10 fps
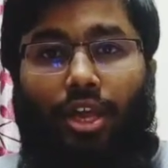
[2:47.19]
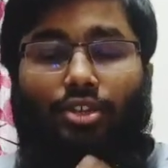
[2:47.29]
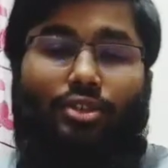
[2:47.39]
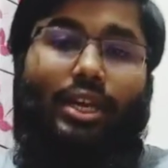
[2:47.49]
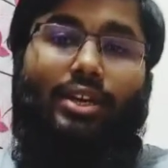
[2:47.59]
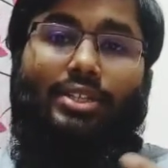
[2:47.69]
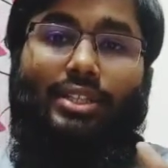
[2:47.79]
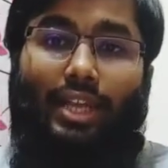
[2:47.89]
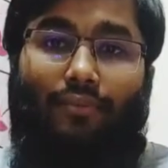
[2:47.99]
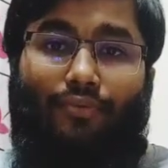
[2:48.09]
So there is
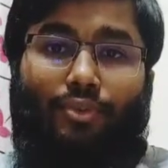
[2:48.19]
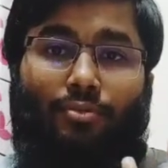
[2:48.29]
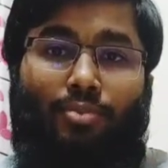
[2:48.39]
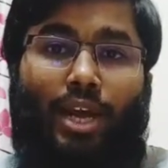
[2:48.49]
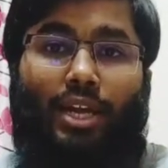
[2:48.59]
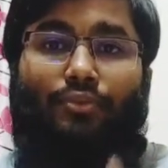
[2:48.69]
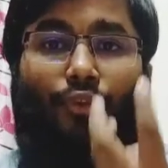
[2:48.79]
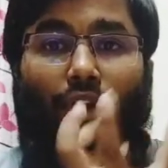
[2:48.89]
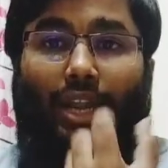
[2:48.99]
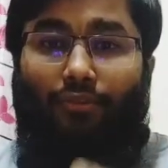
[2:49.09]
left blood
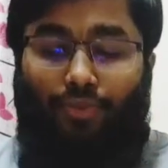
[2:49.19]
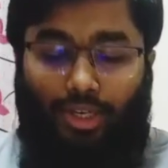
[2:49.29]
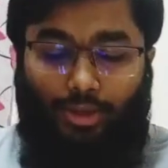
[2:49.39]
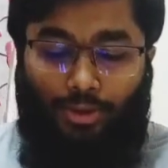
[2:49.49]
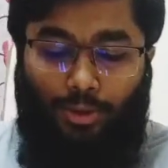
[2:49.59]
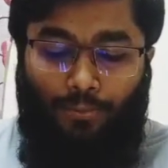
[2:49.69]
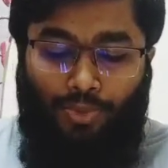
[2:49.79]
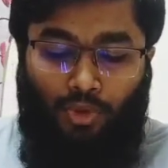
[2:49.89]
for left ventricle.